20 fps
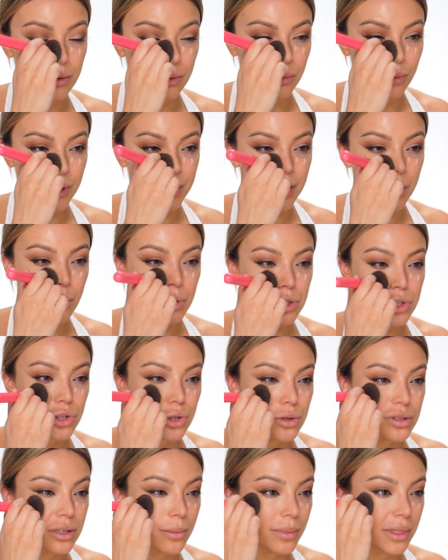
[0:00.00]
When I want to
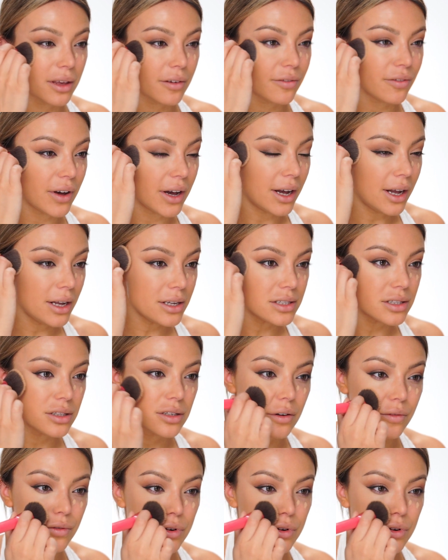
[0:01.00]
do something fast,